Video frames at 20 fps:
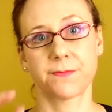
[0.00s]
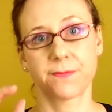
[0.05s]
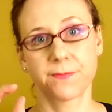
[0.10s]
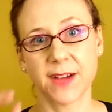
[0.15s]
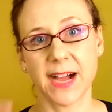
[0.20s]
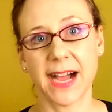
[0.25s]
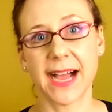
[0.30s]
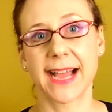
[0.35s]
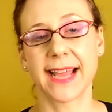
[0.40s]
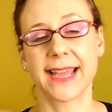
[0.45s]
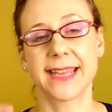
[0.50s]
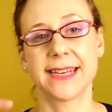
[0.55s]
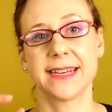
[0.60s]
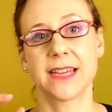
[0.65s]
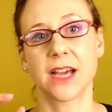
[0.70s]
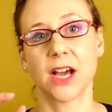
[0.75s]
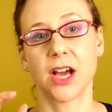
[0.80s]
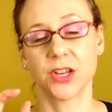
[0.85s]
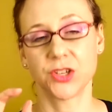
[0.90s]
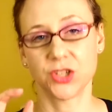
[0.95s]
fine
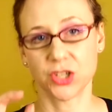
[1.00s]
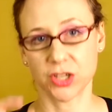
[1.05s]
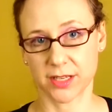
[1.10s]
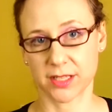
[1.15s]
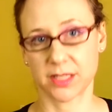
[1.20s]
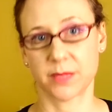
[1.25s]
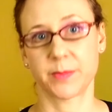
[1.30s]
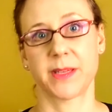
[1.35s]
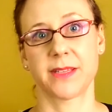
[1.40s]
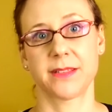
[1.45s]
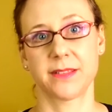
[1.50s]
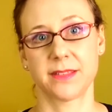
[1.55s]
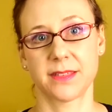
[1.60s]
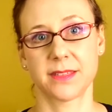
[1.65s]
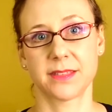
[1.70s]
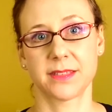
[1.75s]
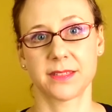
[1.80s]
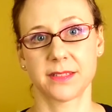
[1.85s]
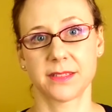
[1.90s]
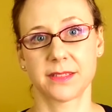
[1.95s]

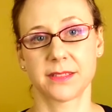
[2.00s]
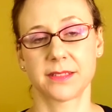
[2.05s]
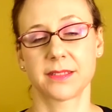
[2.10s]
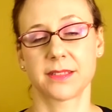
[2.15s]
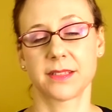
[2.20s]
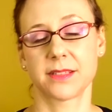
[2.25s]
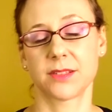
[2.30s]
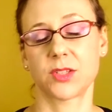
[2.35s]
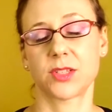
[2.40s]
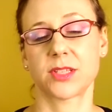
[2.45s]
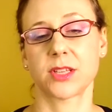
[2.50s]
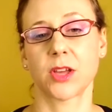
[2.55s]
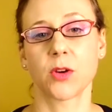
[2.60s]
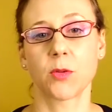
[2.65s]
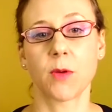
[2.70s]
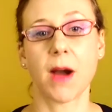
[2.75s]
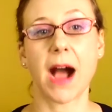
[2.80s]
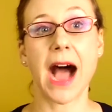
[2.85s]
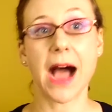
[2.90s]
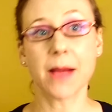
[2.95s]
adjustments.
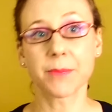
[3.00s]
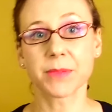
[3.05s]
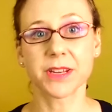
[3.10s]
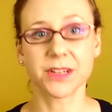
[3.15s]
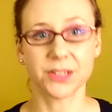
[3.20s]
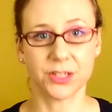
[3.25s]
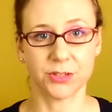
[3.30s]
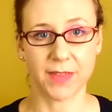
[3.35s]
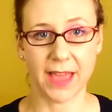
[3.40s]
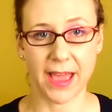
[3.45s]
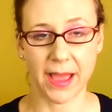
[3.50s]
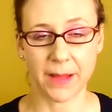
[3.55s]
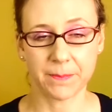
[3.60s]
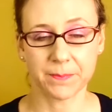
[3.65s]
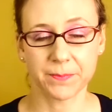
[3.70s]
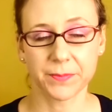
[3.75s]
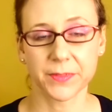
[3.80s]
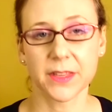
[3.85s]
So I'm going to do that.